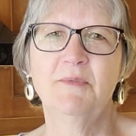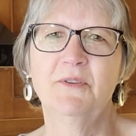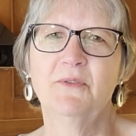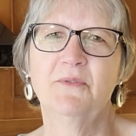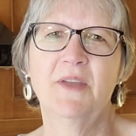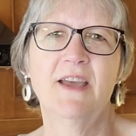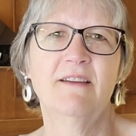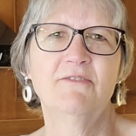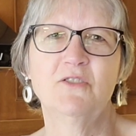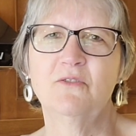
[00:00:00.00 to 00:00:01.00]
You don't
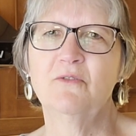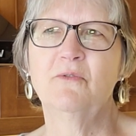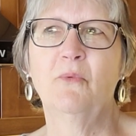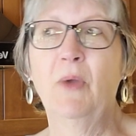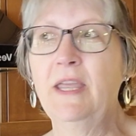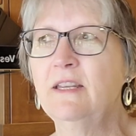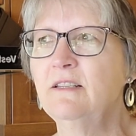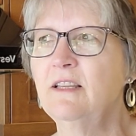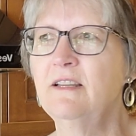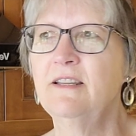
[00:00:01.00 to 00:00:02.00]
have to wait
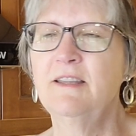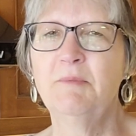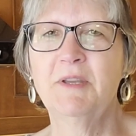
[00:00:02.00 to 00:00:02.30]
in line,